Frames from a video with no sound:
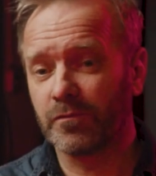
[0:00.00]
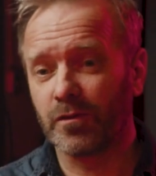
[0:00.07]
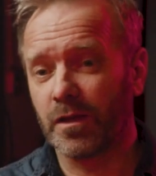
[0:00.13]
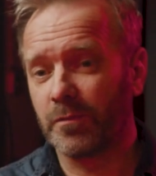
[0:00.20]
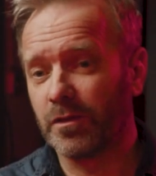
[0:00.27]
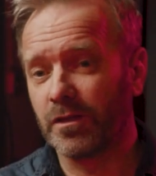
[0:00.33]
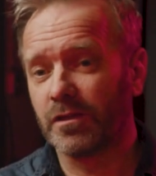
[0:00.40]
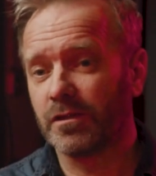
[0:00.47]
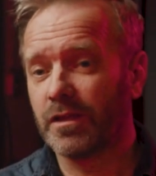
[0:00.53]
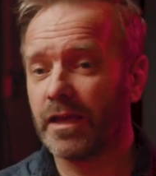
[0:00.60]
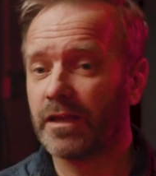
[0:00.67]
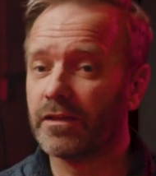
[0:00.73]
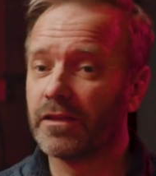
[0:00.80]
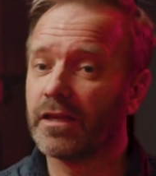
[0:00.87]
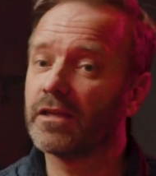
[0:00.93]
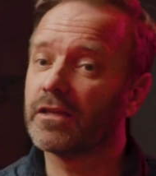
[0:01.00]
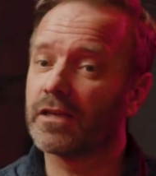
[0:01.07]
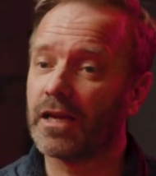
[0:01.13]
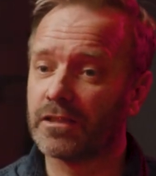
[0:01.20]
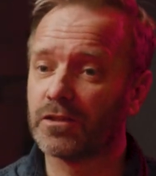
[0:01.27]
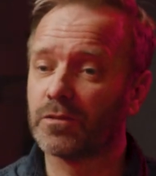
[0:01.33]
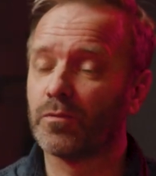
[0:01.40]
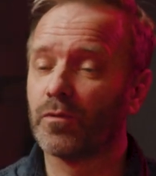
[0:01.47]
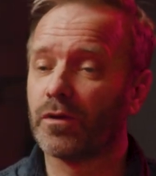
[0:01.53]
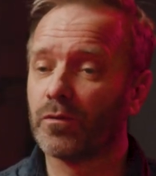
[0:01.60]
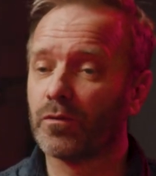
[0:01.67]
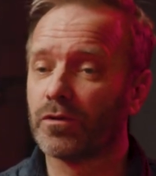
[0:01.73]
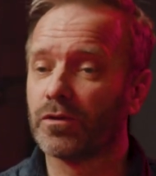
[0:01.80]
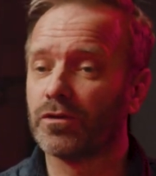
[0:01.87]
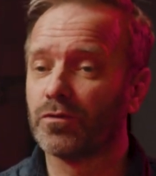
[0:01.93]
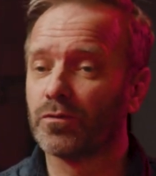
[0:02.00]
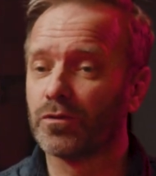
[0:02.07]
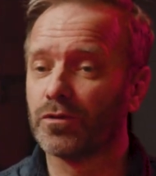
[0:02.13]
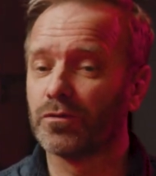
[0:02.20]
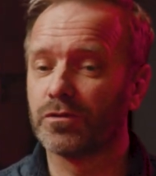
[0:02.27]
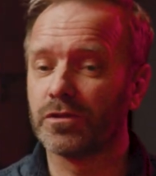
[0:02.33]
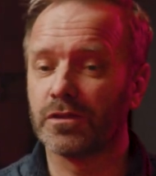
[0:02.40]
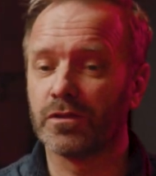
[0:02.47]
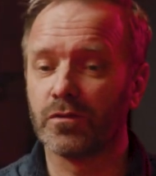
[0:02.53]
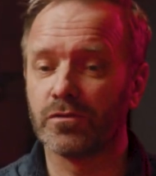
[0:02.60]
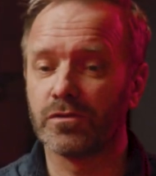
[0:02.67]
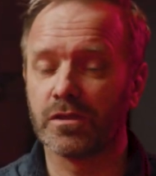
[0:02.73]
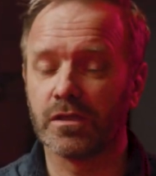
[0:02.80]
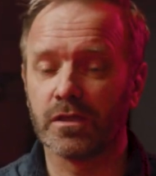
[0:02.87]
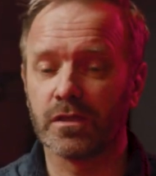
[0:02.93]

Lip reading: for, and then it got to the point where you were using those